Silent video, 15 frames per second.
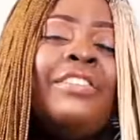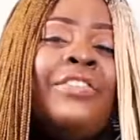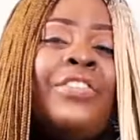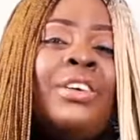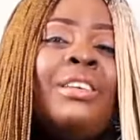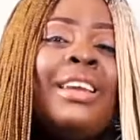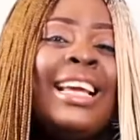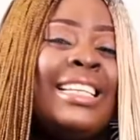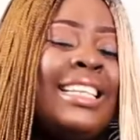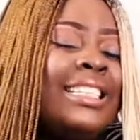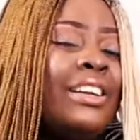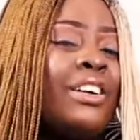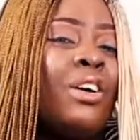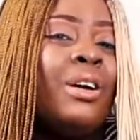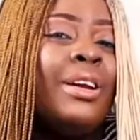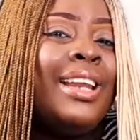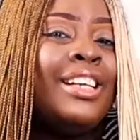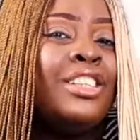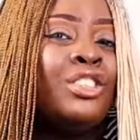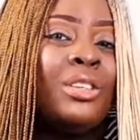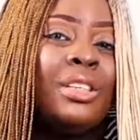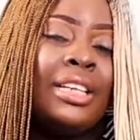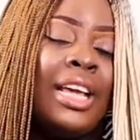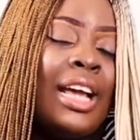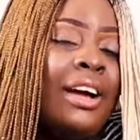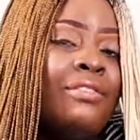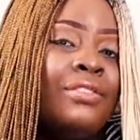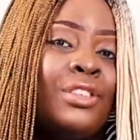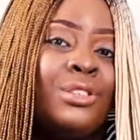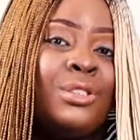they feel like there's a connection they
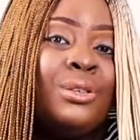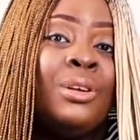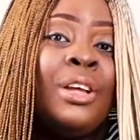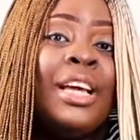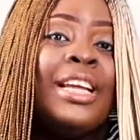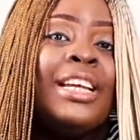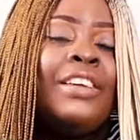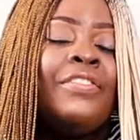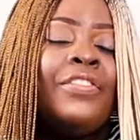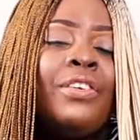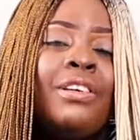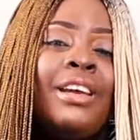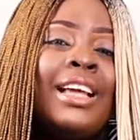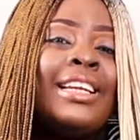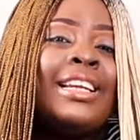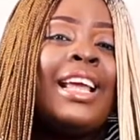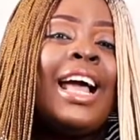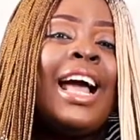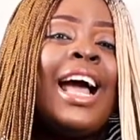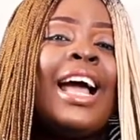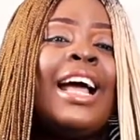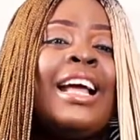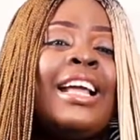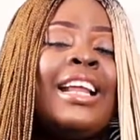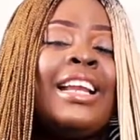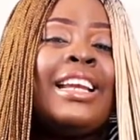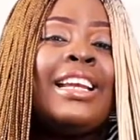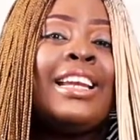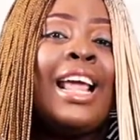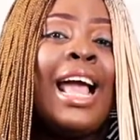have with you. They feel like
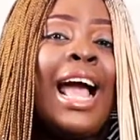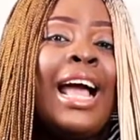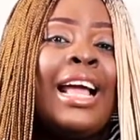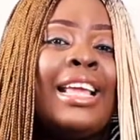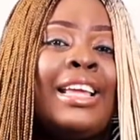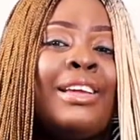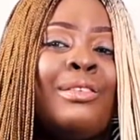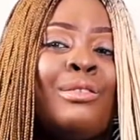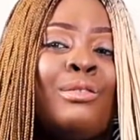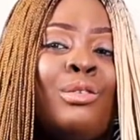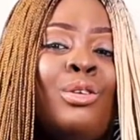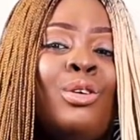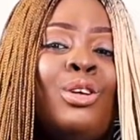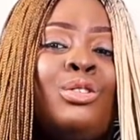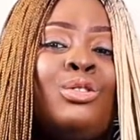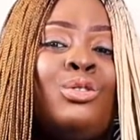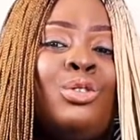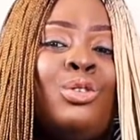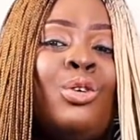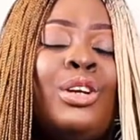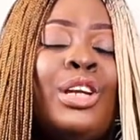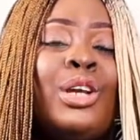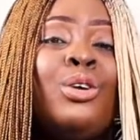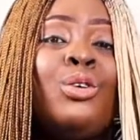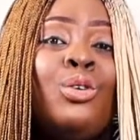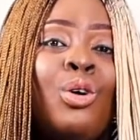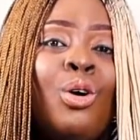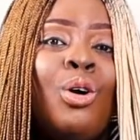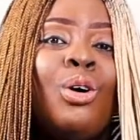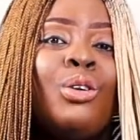they are close to you, or they
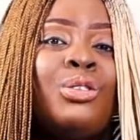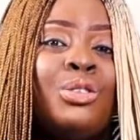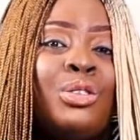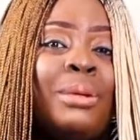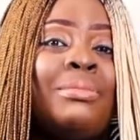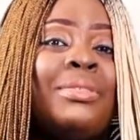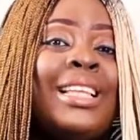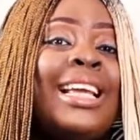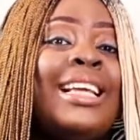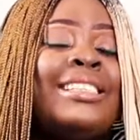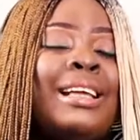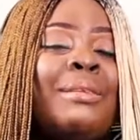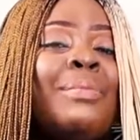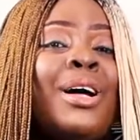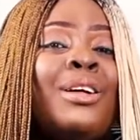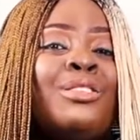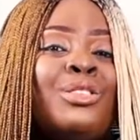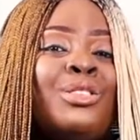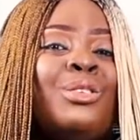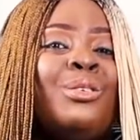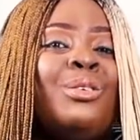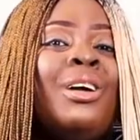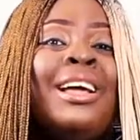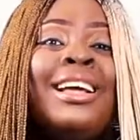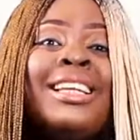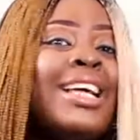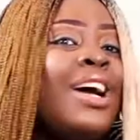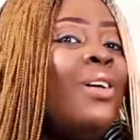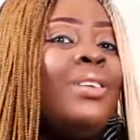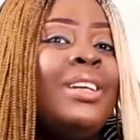know some things about you
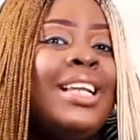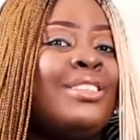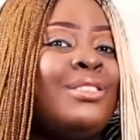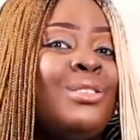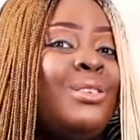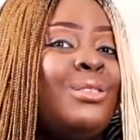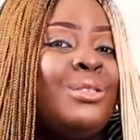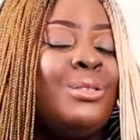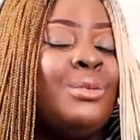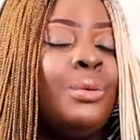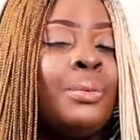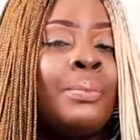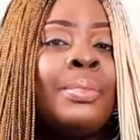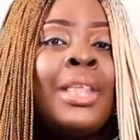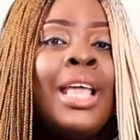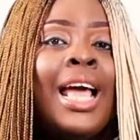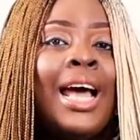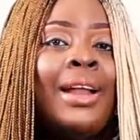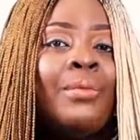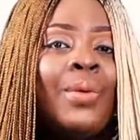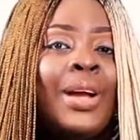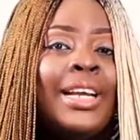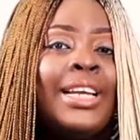that others don't know. And